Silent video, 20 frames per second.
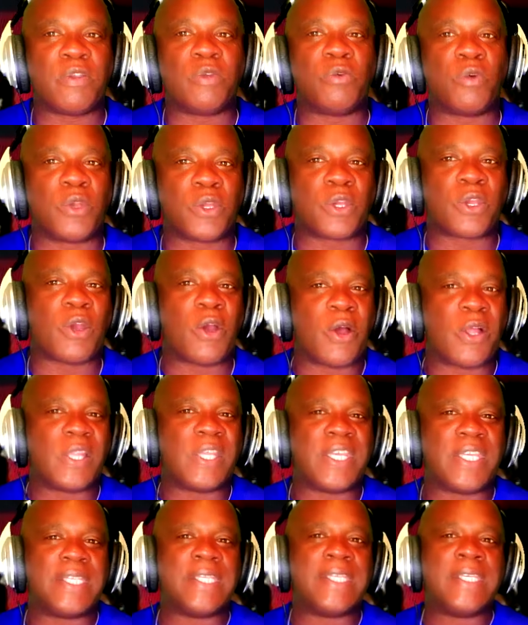want to call
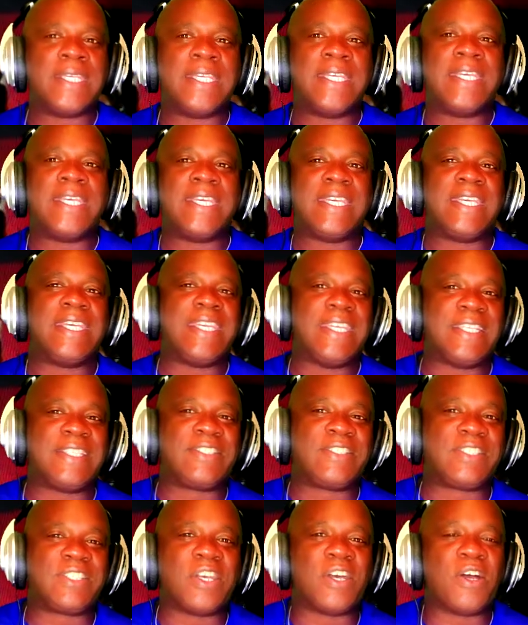it.
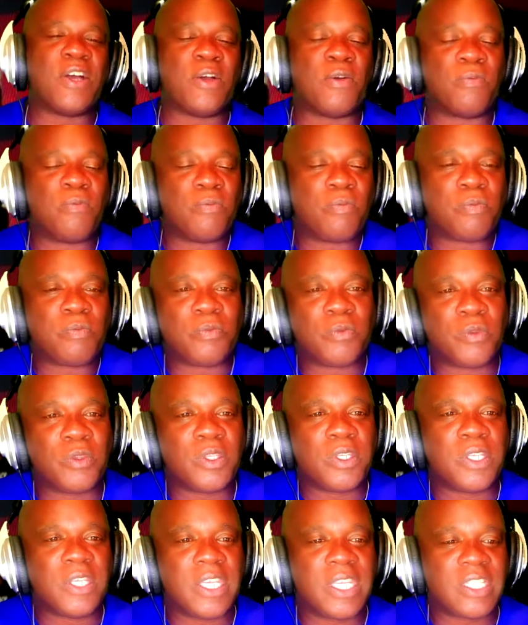It's
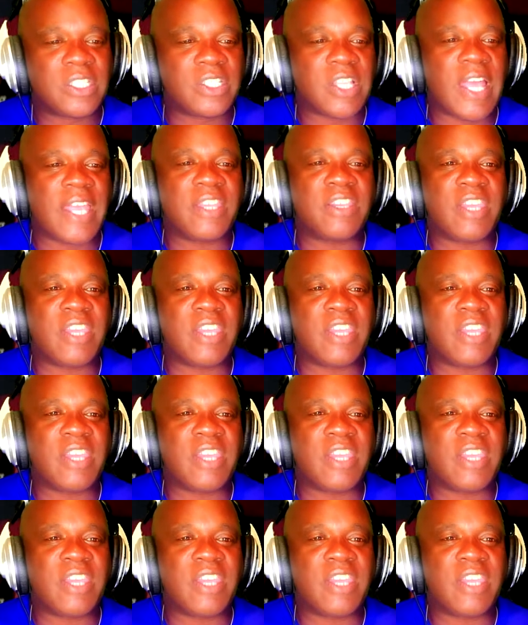like you